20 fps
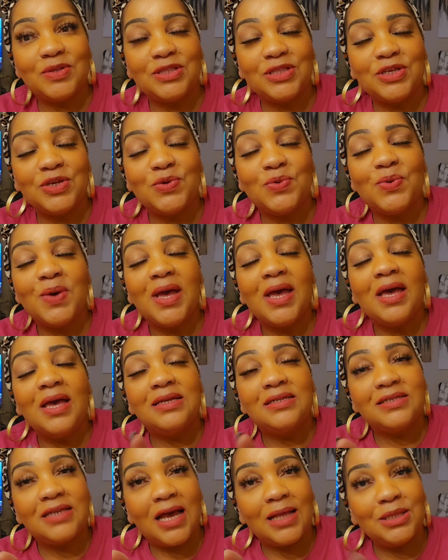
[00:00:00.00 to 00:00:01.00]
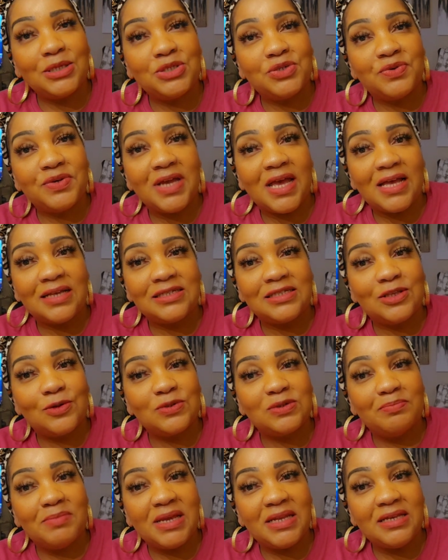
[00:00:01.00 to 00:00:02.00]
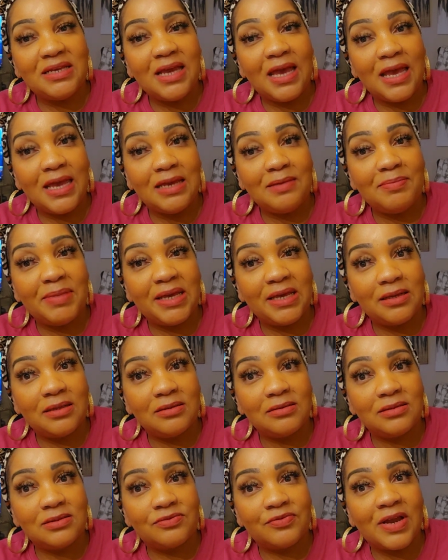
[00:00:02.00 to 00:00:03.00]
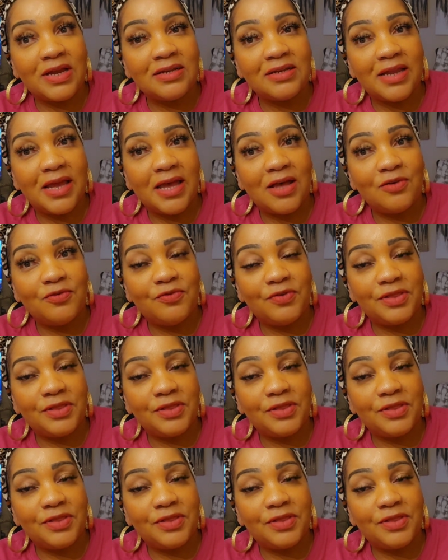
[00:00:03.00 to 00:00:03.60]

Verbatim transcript: with you, Dollar Tree has those mini hay bales right now